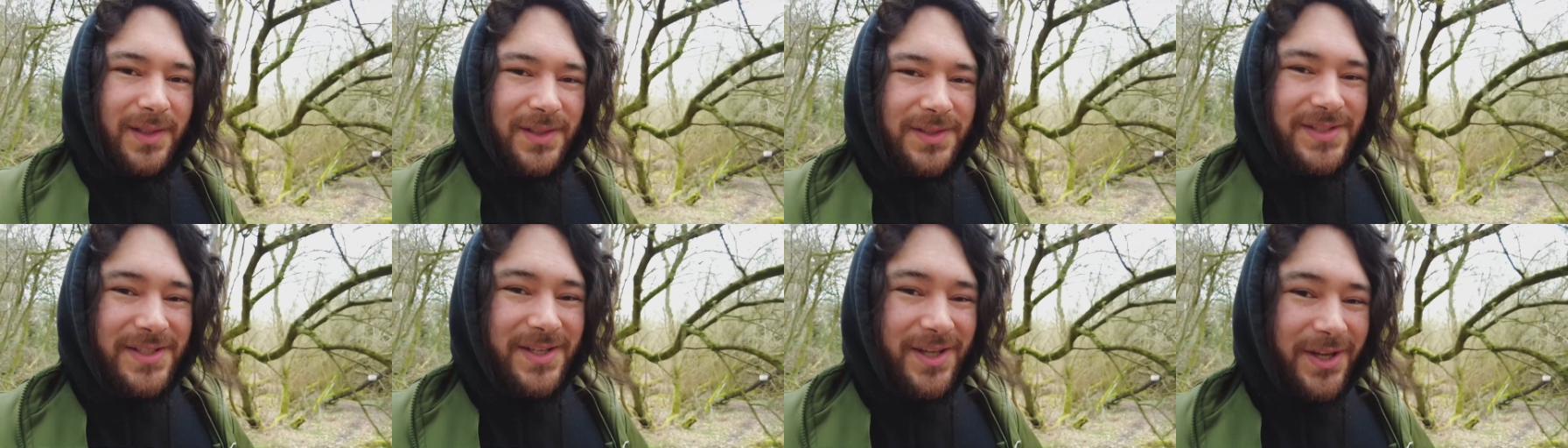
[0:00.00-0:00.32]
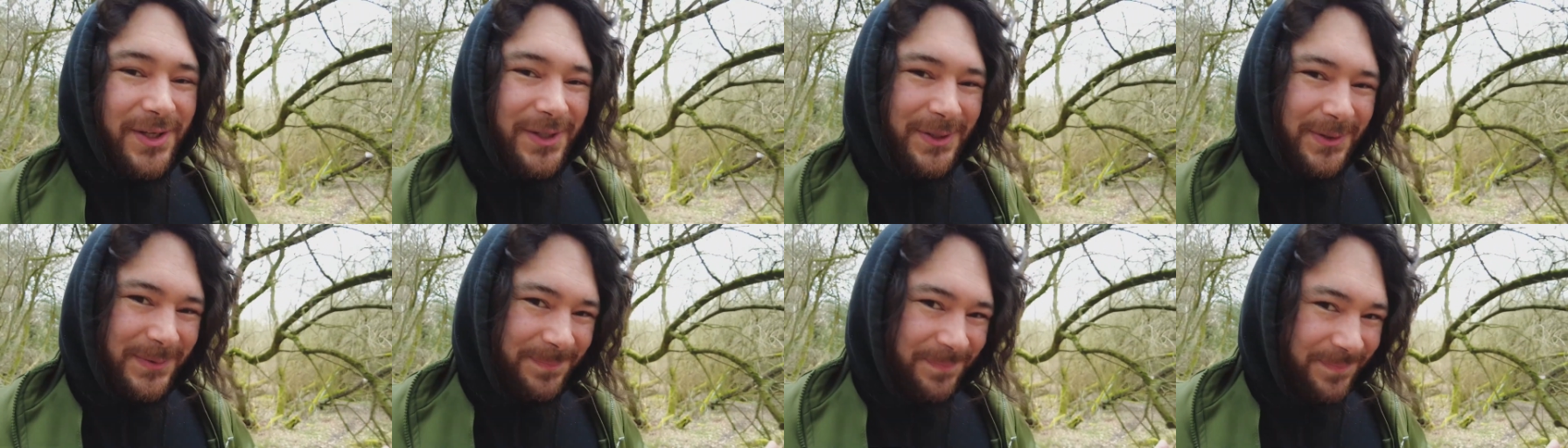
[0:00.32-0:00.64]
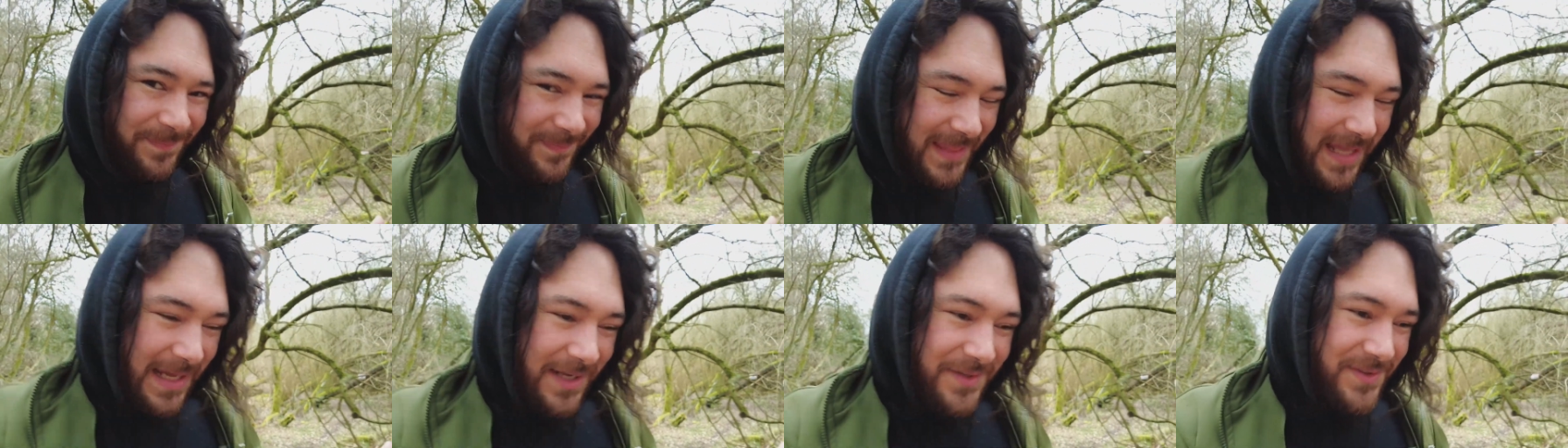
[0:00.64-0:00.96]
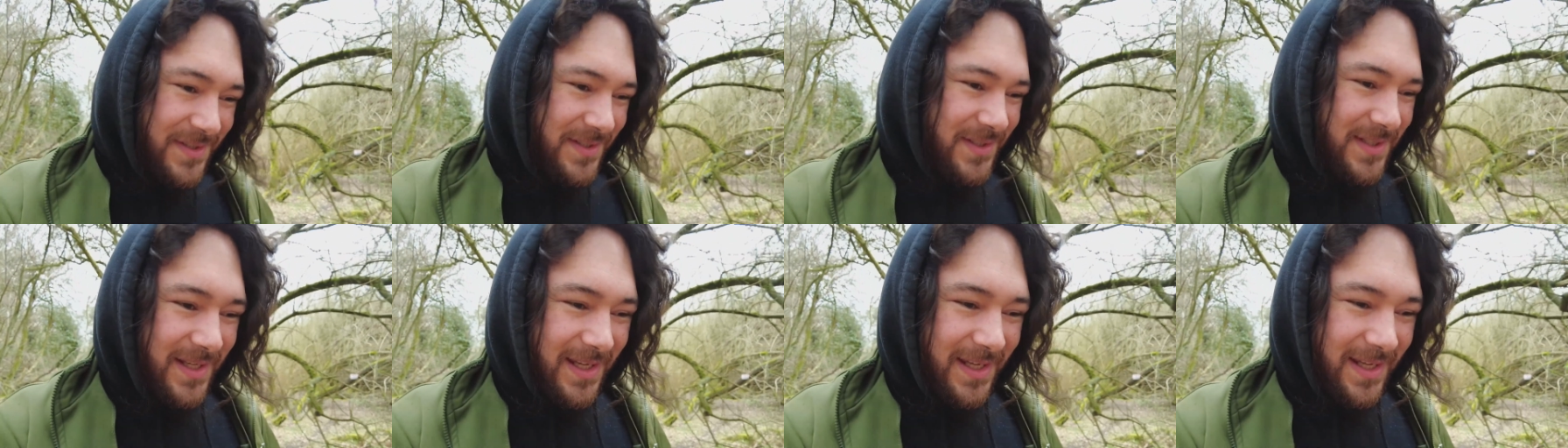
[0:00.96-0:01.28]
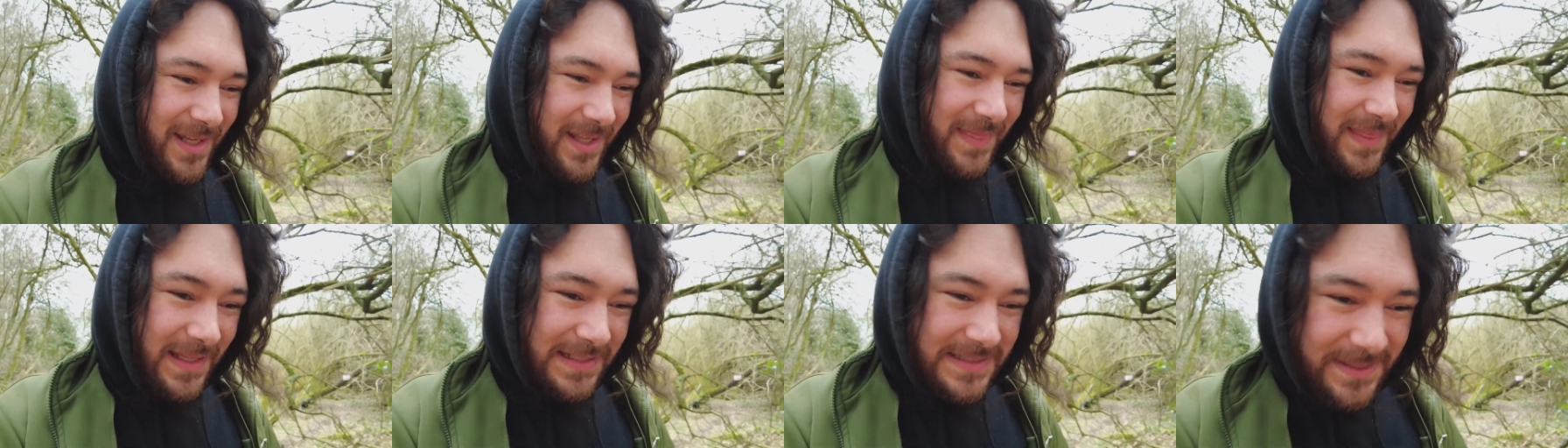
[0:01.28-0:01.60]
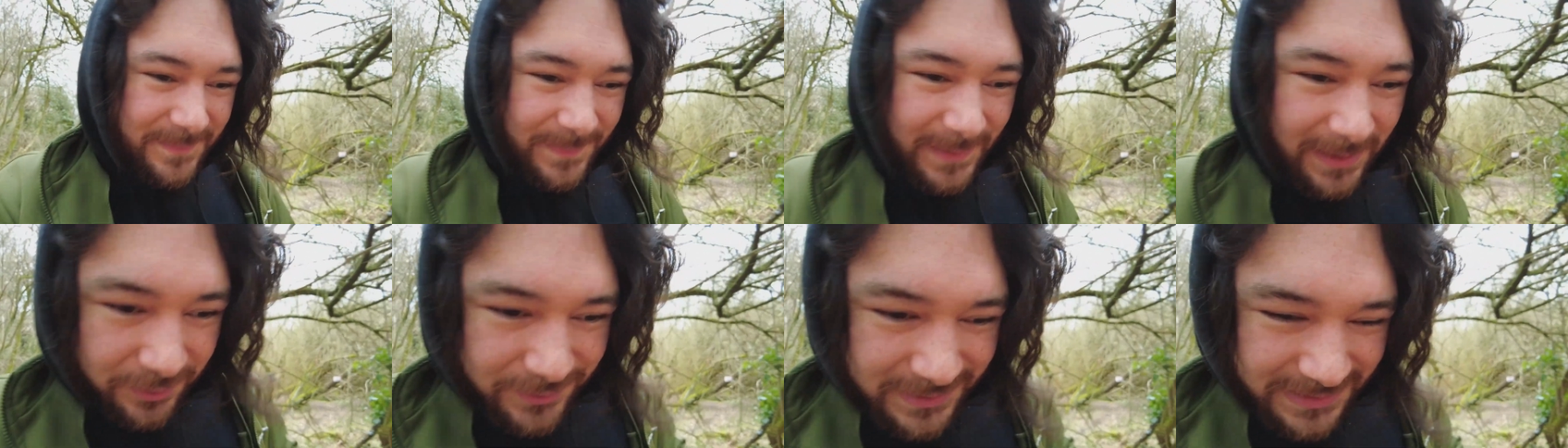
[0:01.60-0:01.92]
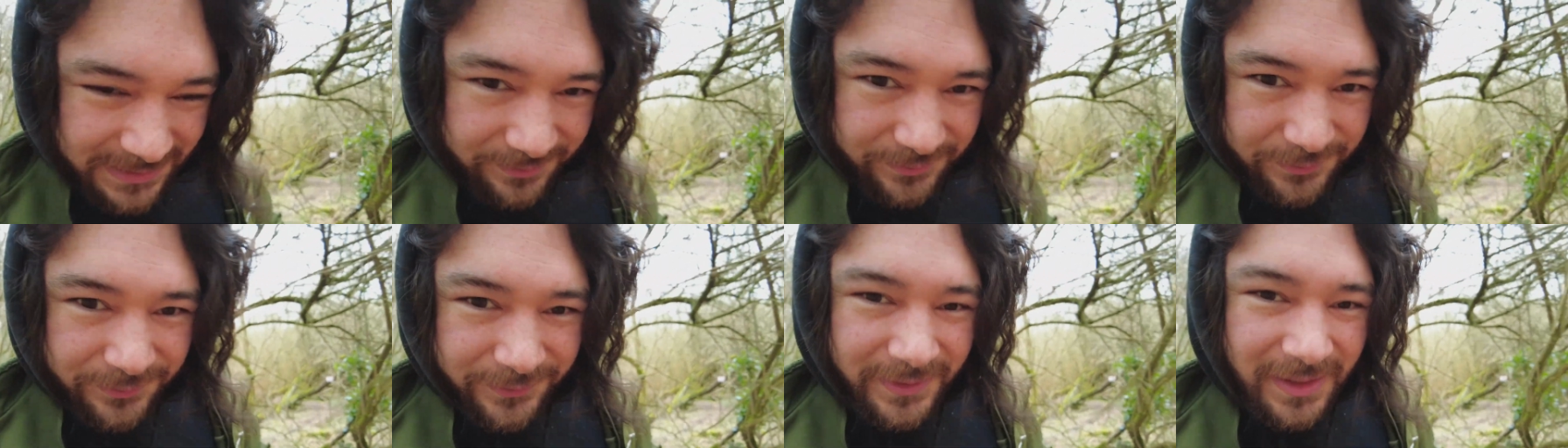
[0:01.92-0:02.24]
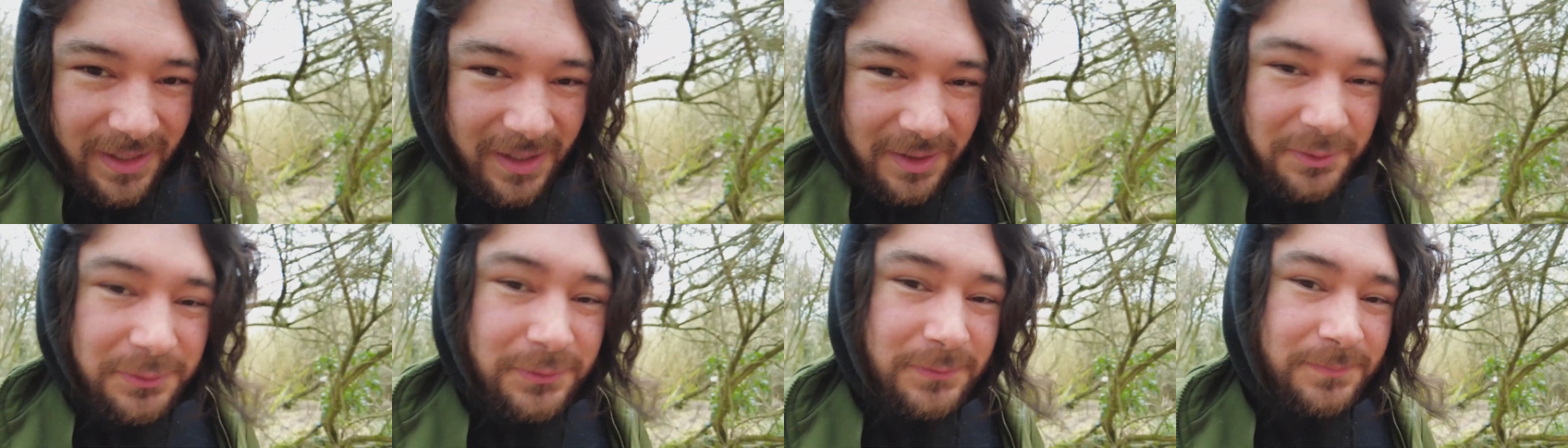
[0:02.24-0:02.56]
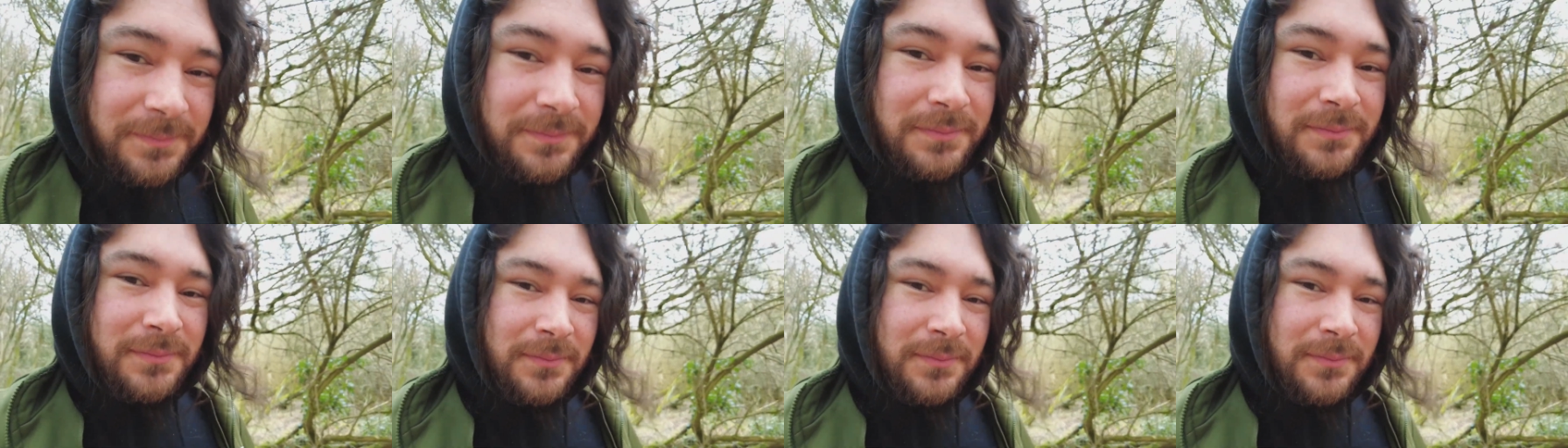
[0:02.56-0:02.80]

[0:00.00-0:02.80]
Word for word: So that's uh, that's about it for now.